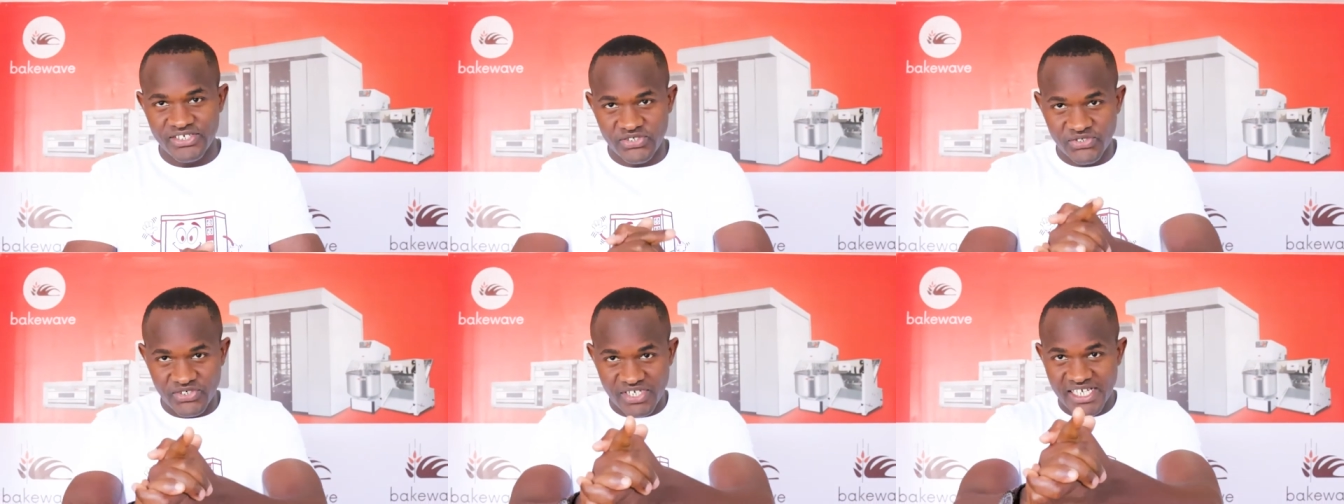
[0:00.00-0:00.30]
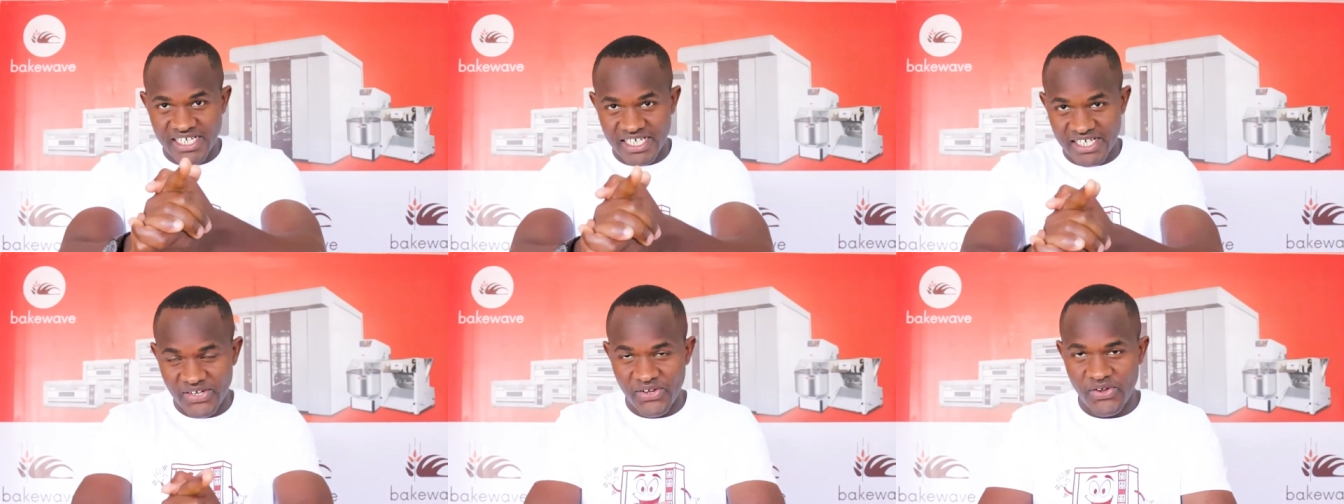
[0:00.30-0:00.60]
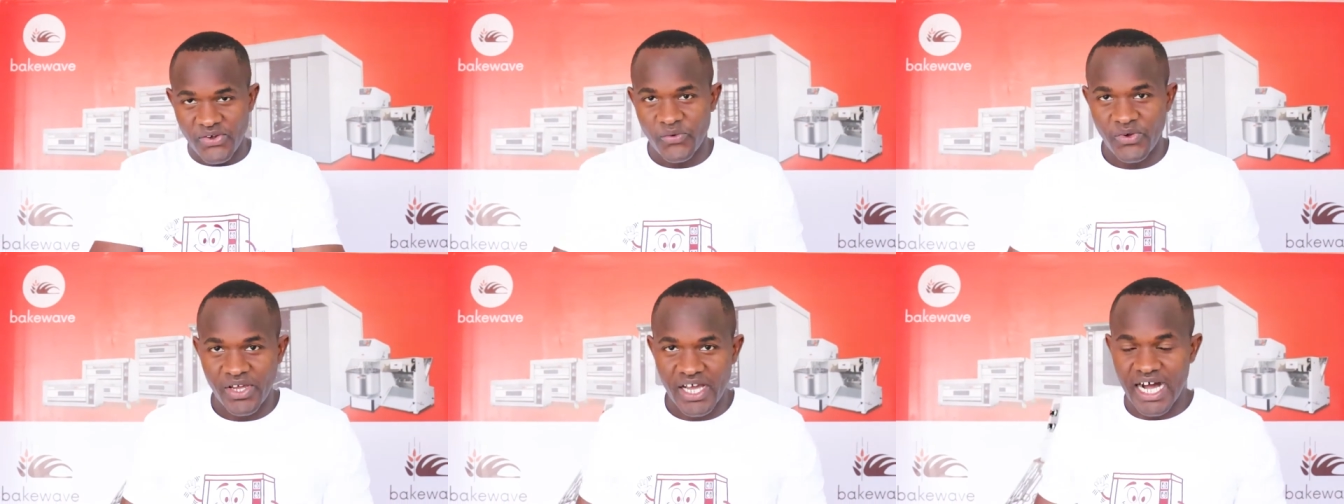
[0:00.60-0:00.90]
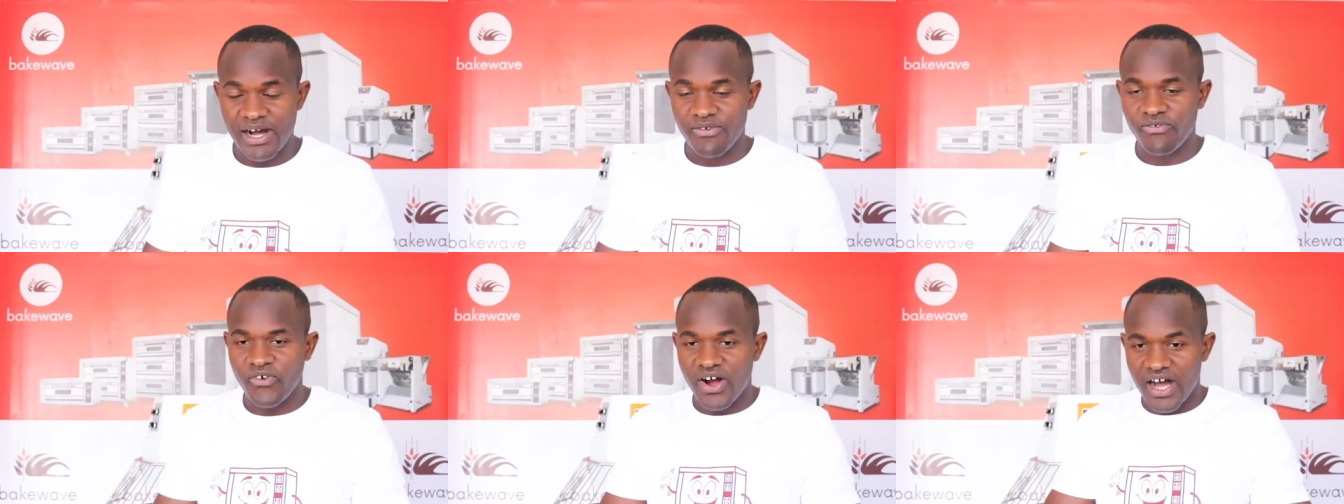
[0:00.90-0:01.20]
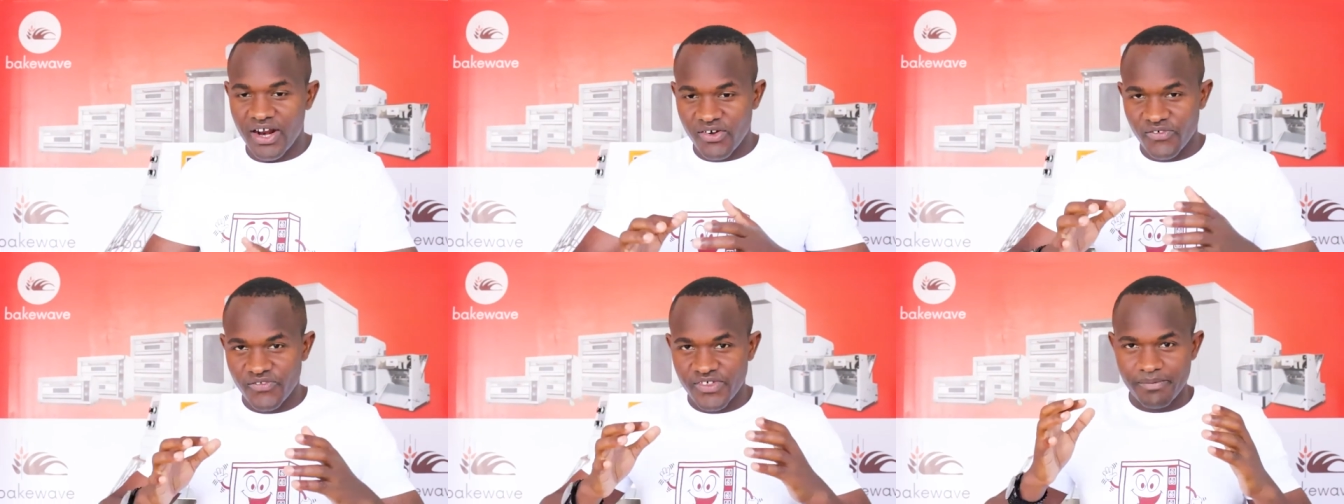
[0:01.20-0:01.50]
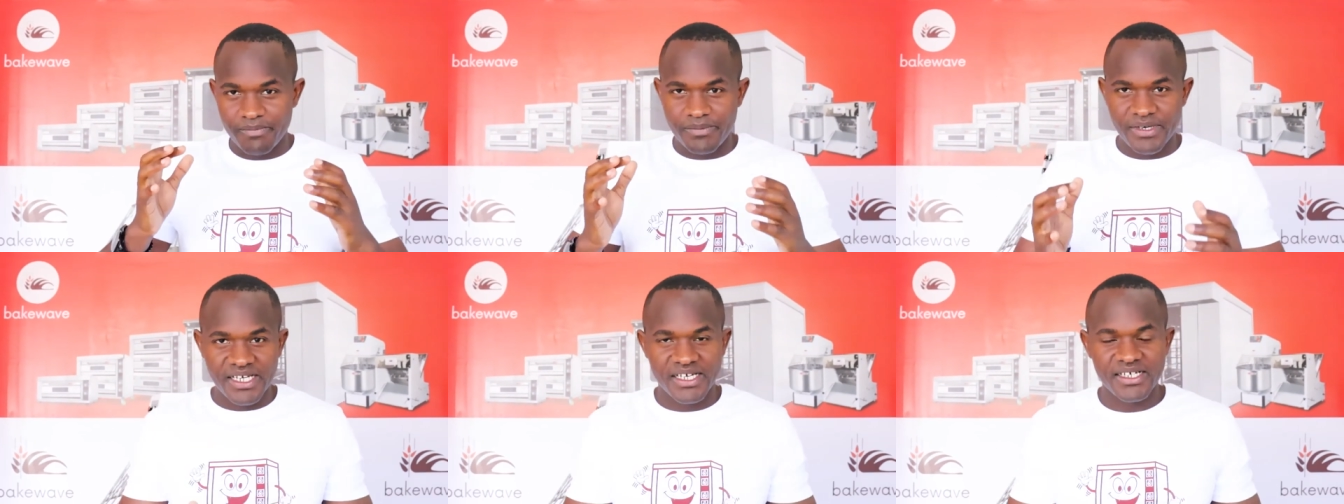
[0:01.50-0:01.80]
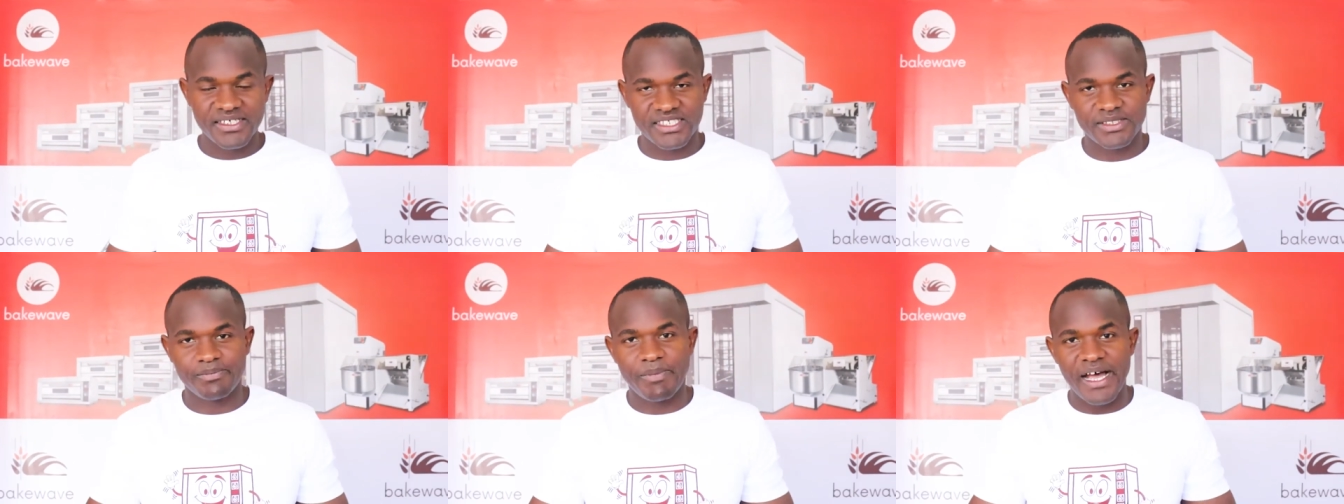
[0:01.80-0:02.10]
Today we have one of the
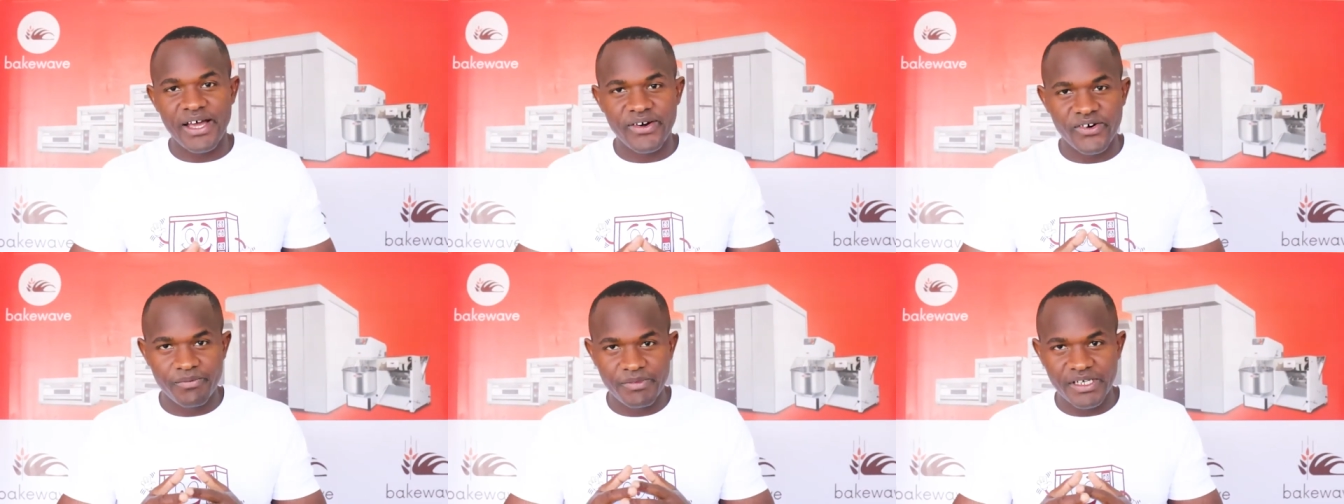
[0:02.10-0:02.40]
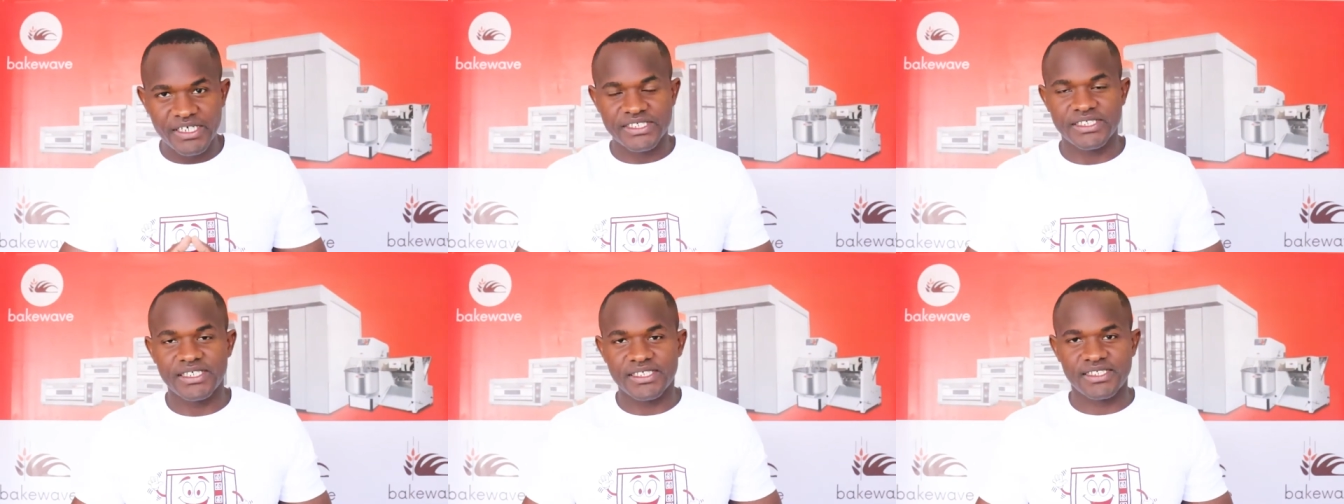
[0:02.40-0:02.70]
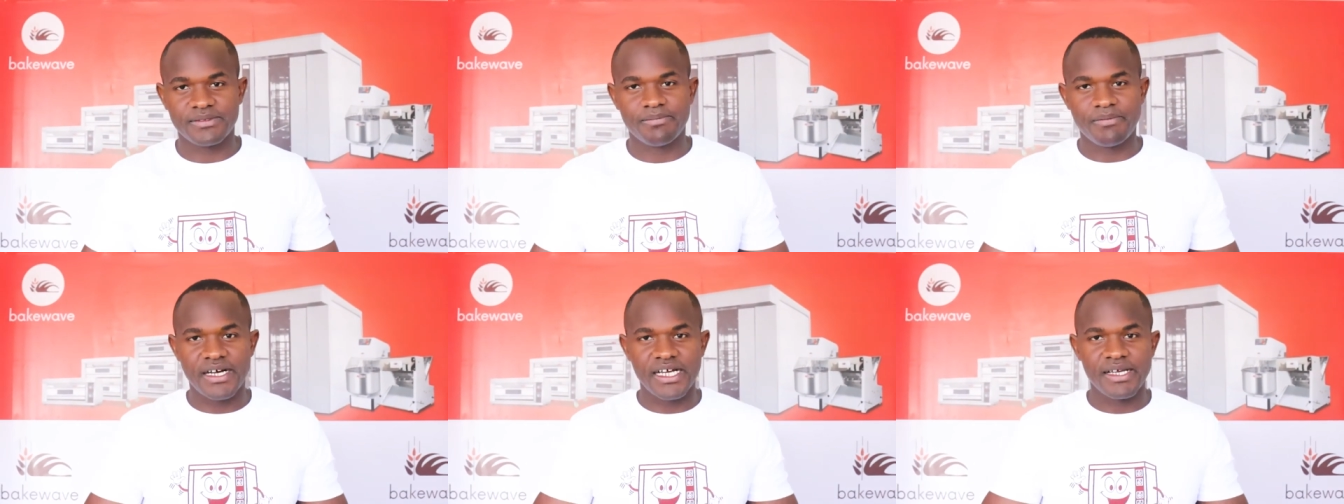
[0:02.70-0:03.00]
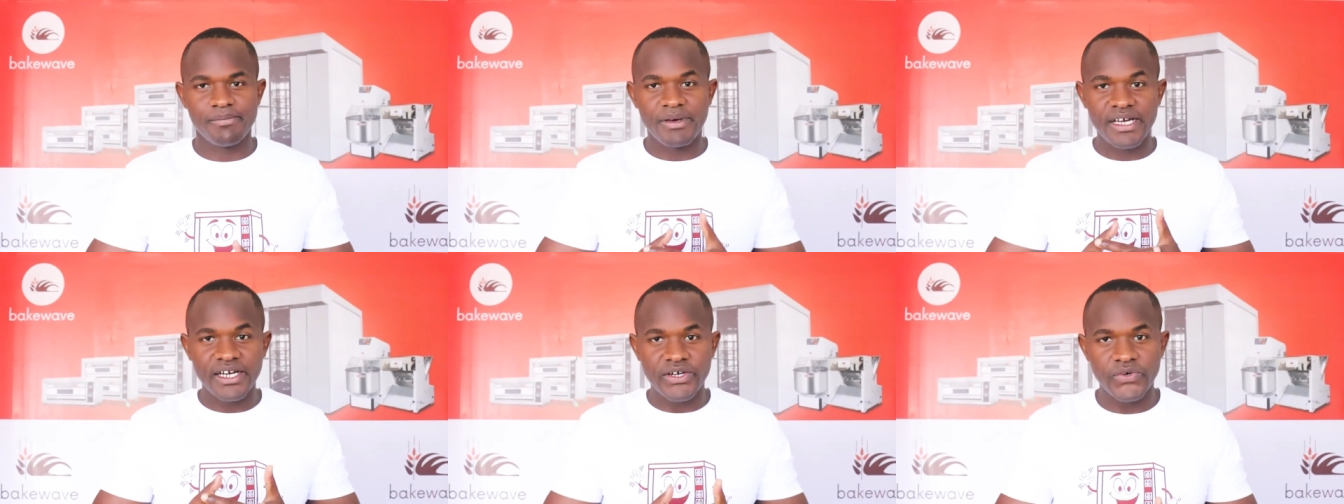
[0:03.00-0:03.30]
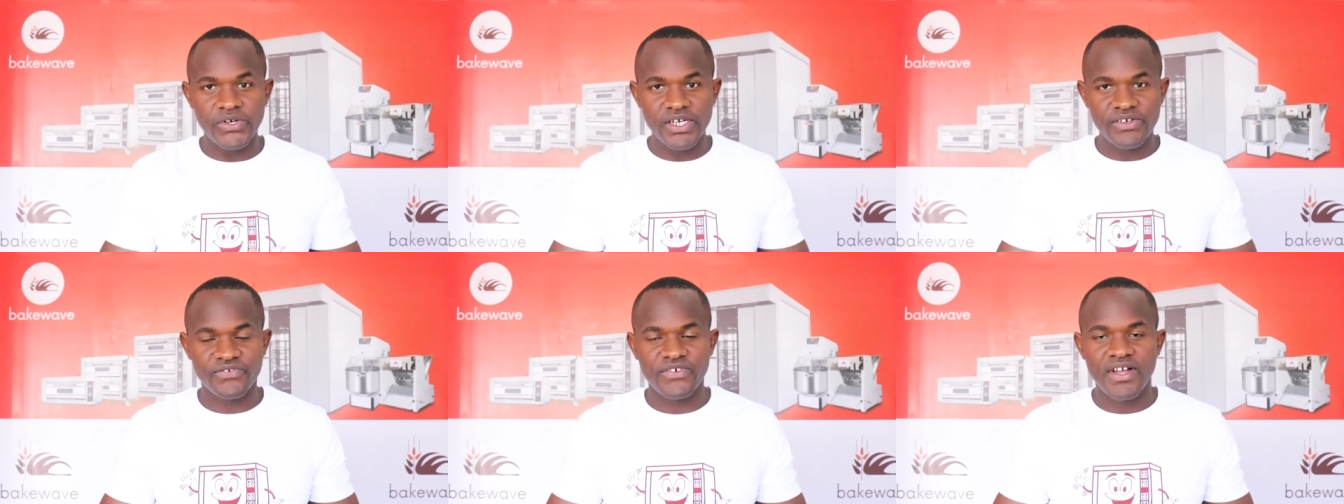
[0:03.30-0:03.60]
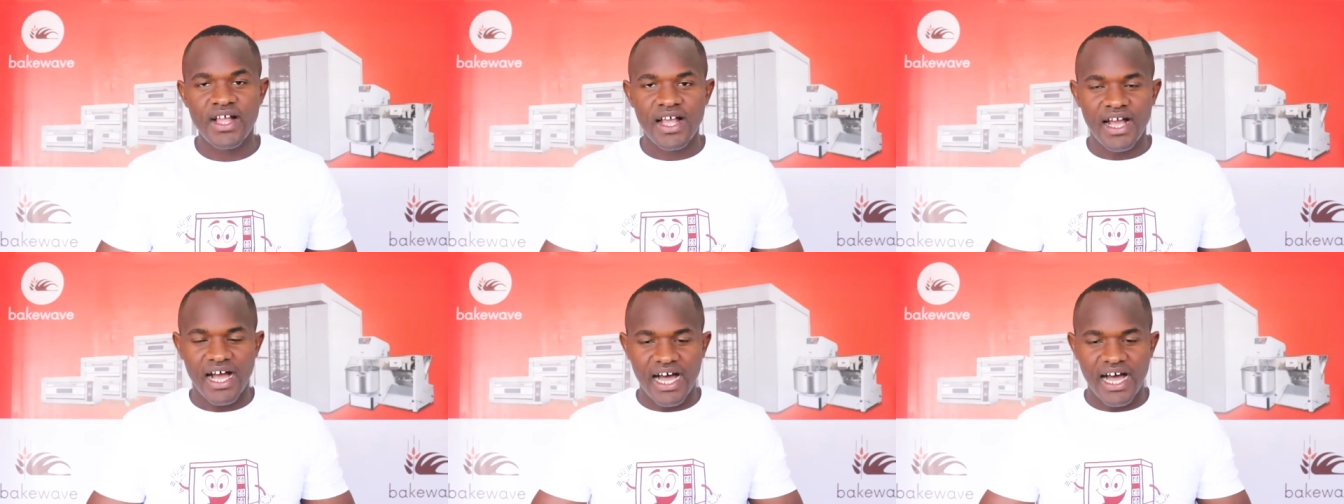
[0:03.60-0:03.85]
biggest spiral mixers by Bakewave